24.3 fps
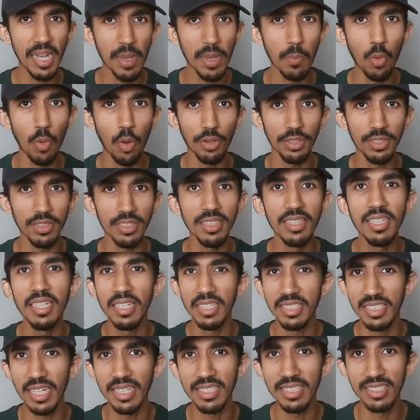model
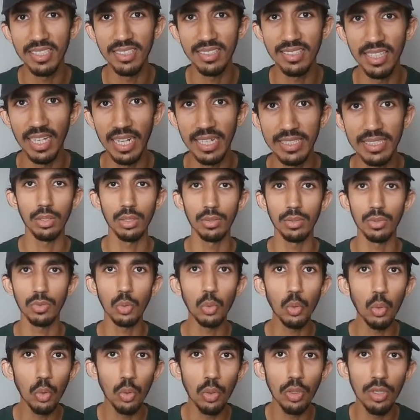changes that.
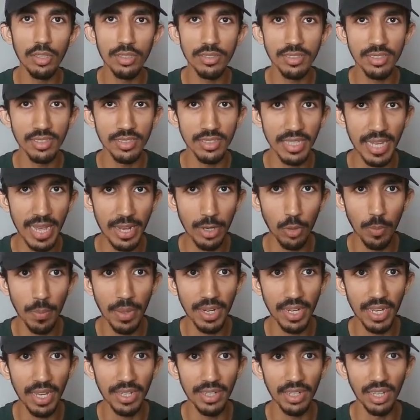Google's Nano
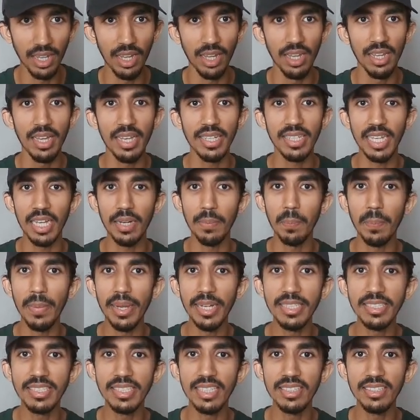Banana can
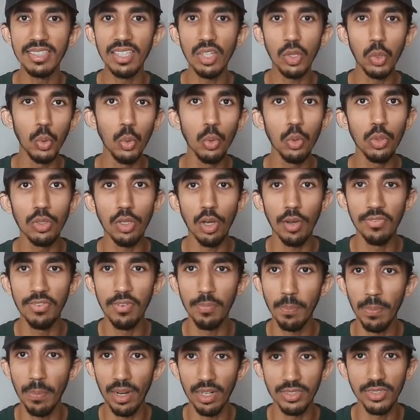maintain the look of a
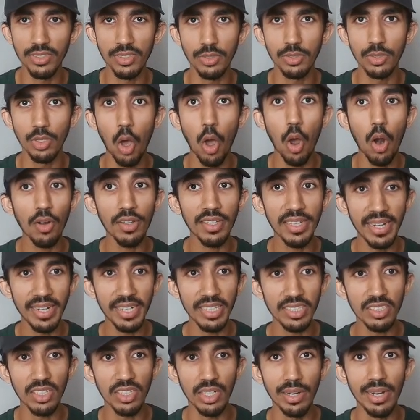person or
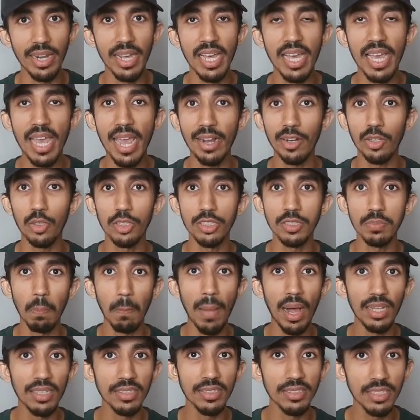character across
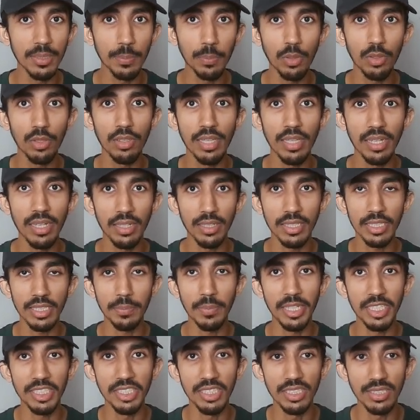multiple
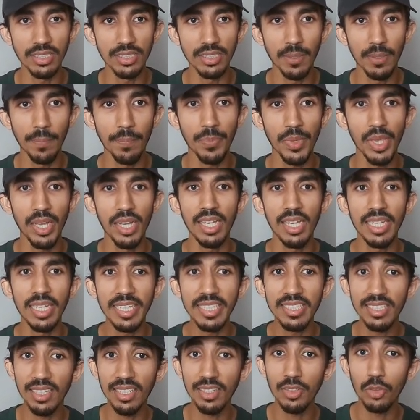images.
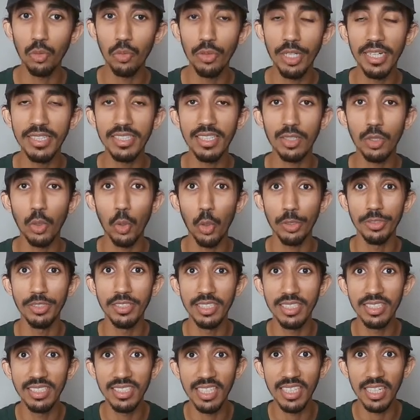It can create a
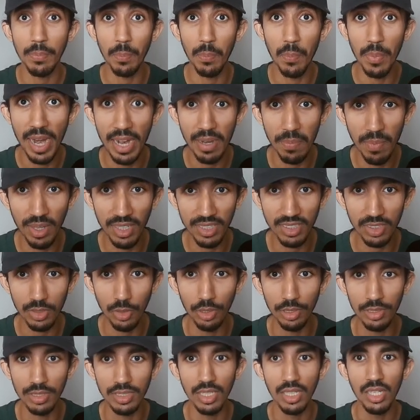consistent brand
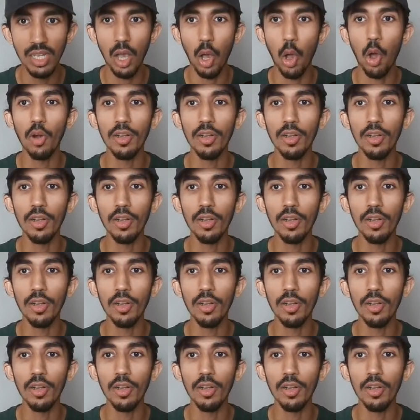mascot or